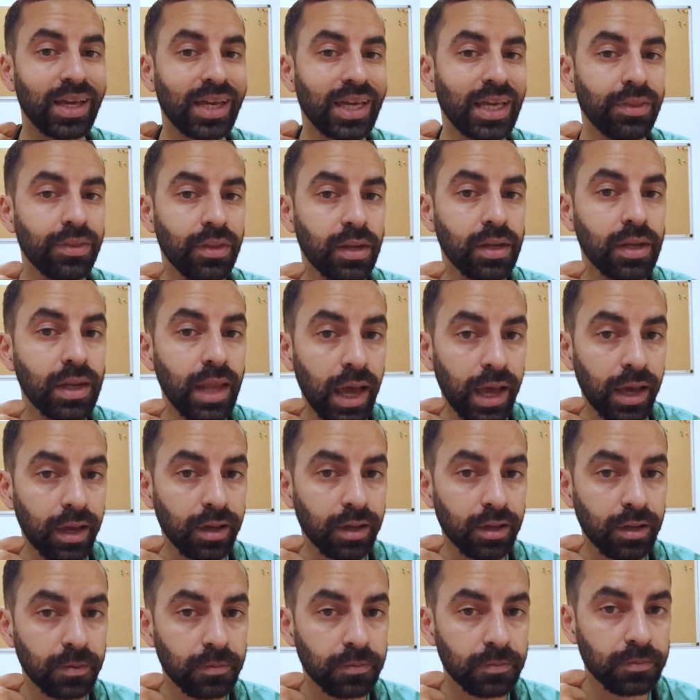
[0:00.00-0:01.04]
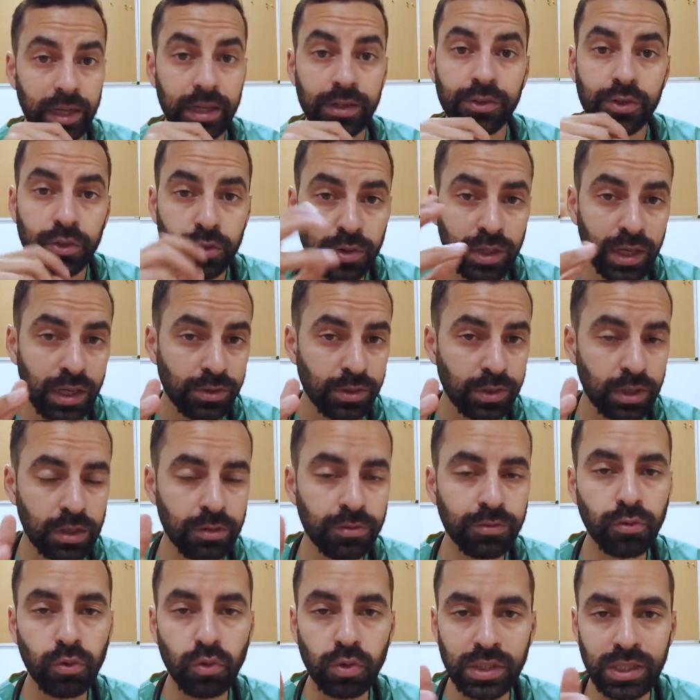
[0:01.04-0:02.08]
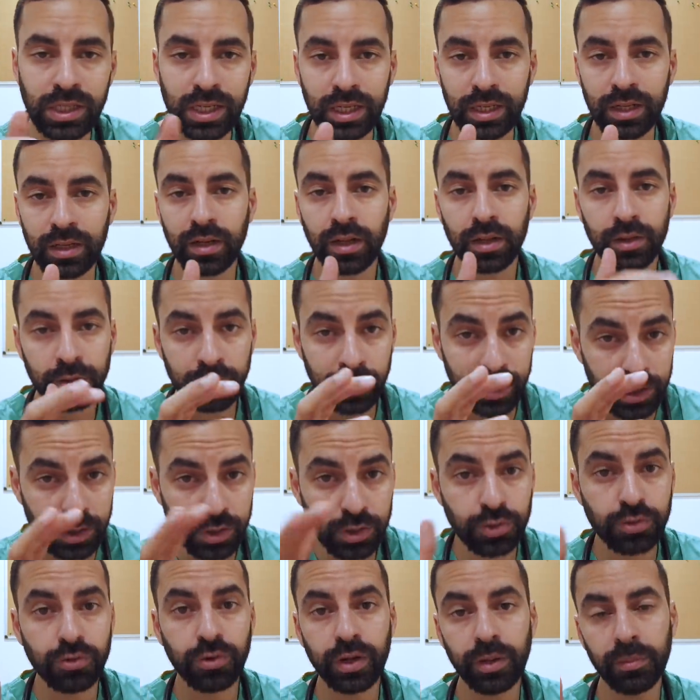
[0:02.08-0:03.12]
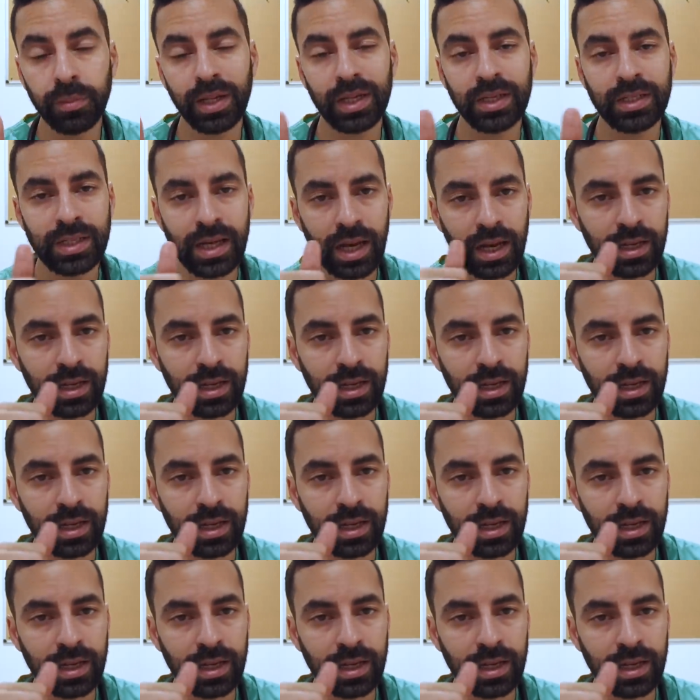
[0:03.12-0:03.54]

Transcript: like in the neck. In 2014, another extremely